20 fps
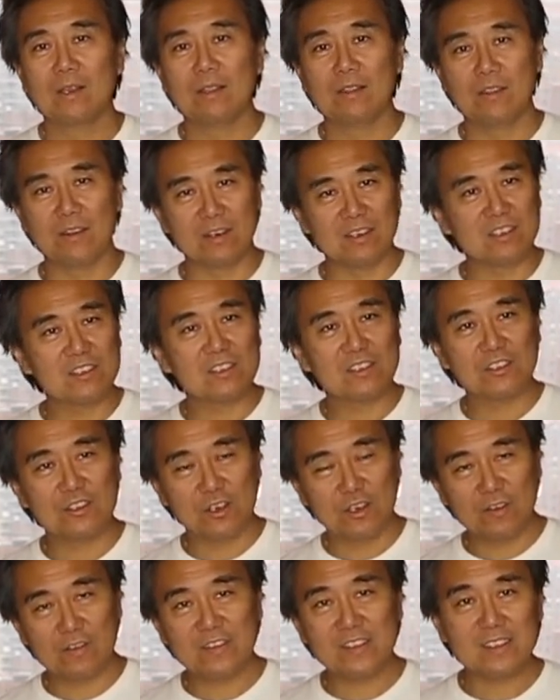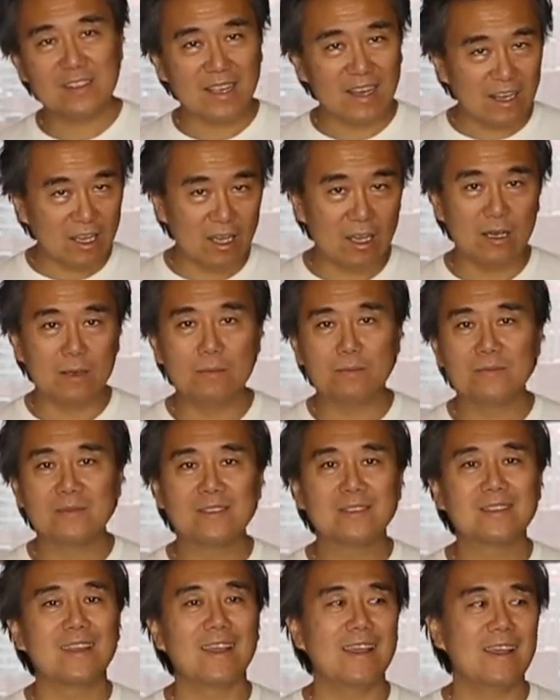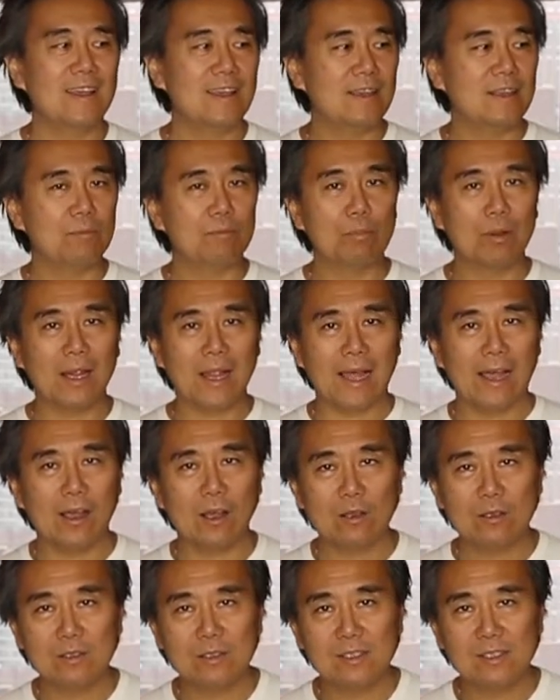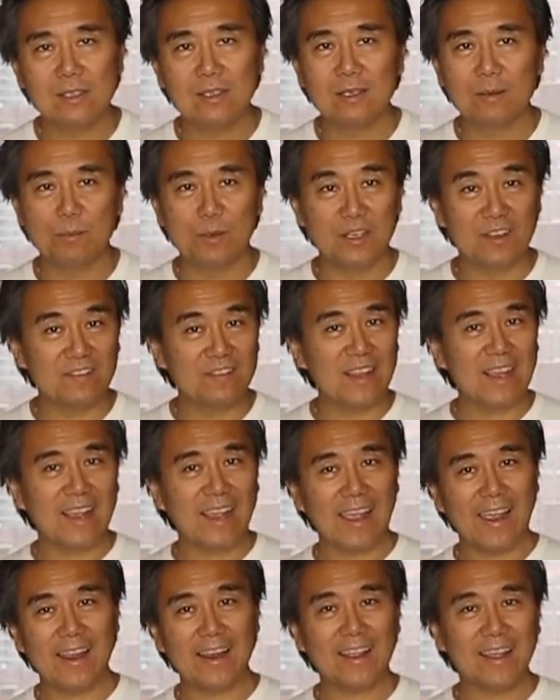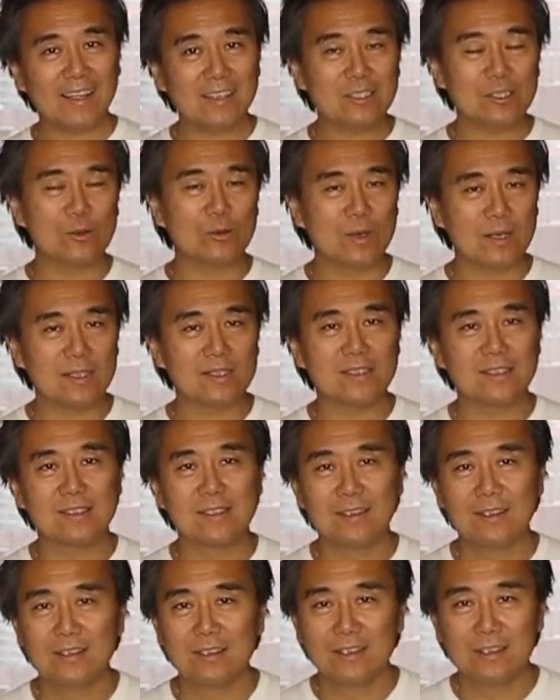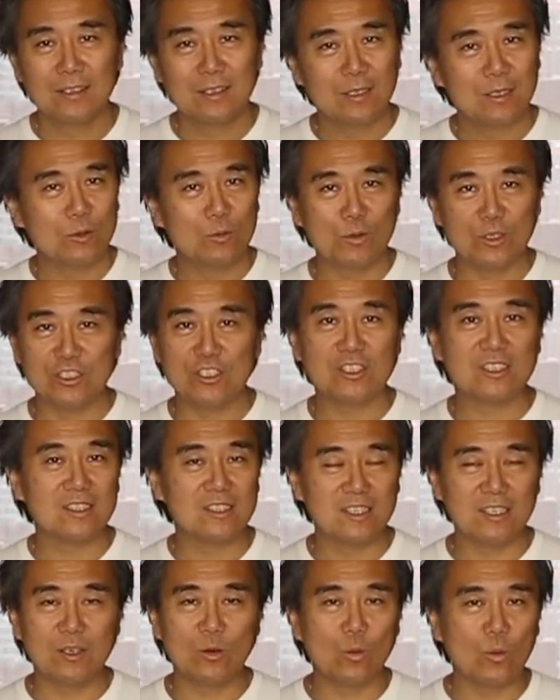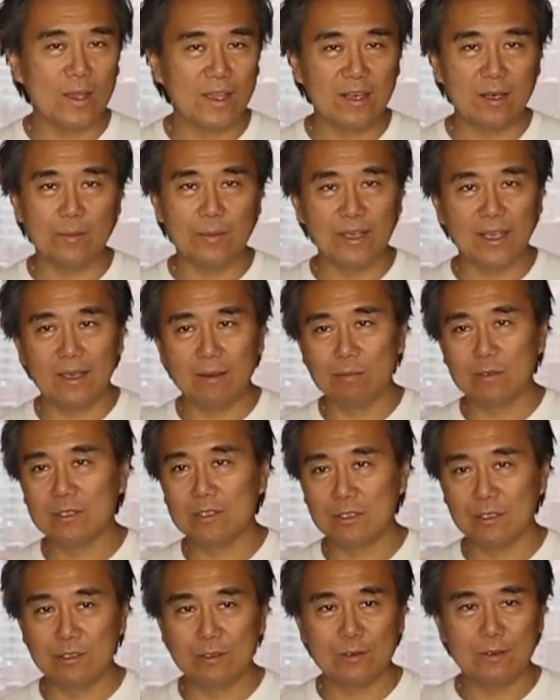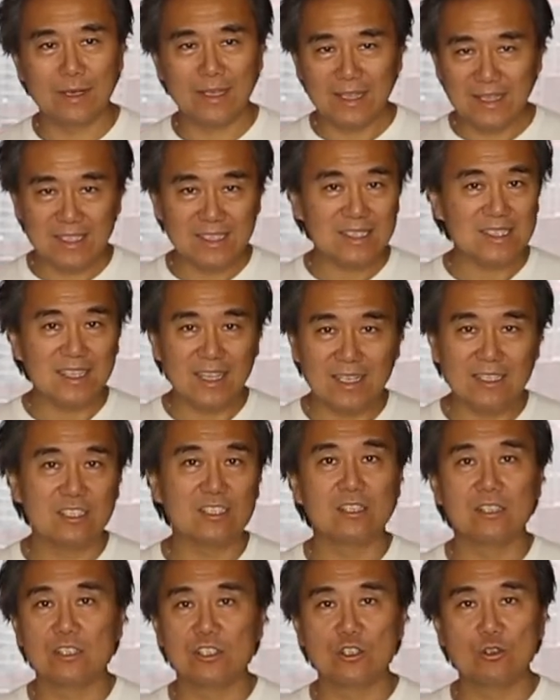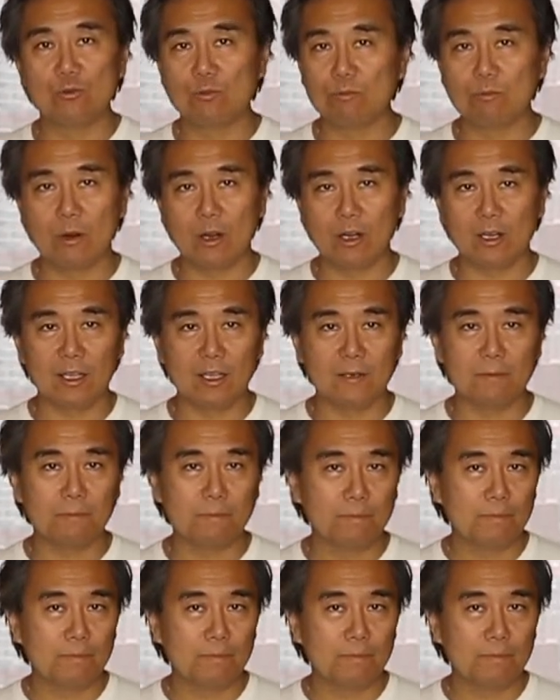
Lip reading: There is a service that comes and plows, but if they can't get to us, we just need a way to be able to at least get to the supermarket.